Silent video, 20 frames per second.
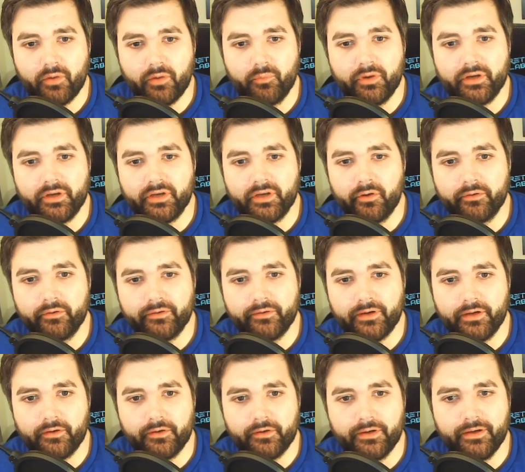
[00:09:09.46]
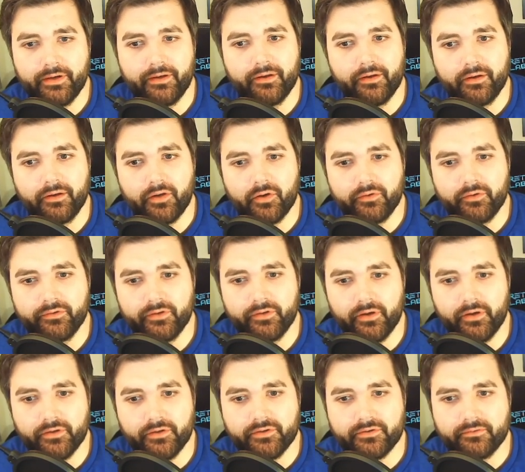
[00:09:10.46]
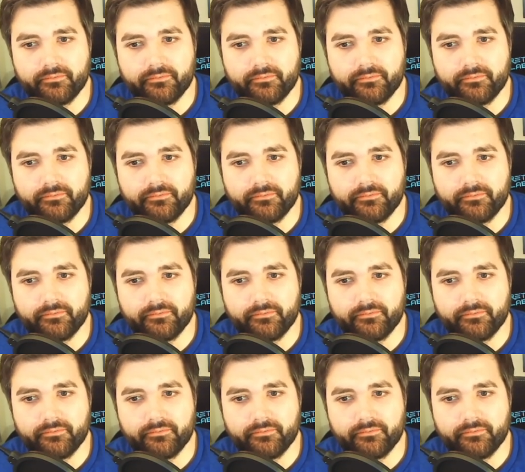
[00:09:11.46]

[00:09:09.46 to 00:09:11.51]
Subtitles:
and we're going to go and click on it and go search.